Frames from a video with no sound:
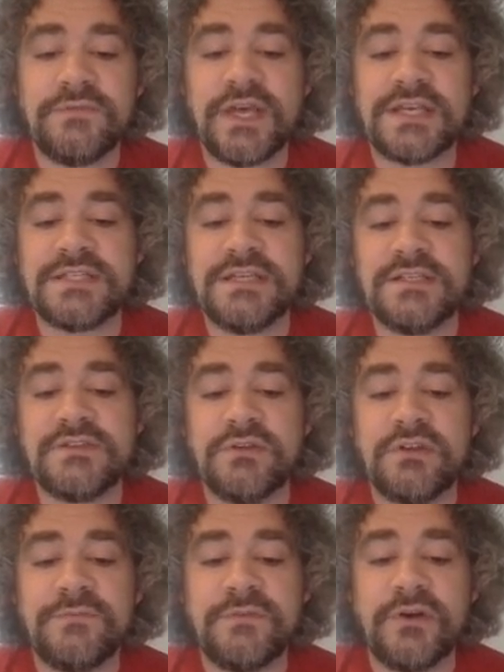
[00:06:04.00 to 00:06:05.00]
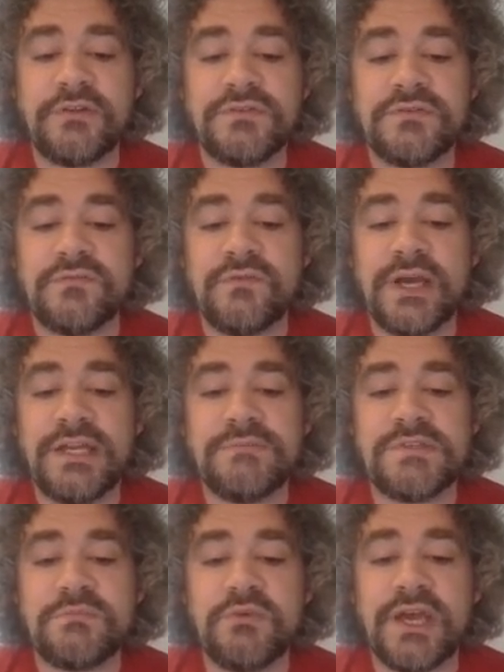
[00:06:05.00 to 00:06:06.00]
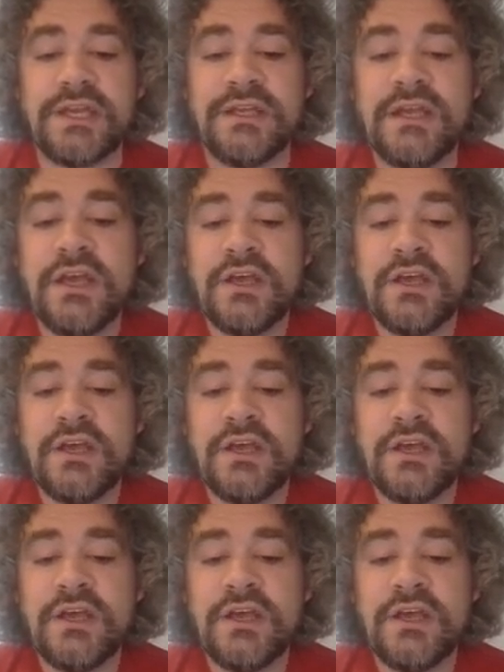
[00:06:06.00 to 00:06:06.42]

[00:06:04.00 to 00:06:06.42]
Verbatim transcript: velocity is, or the default random spread.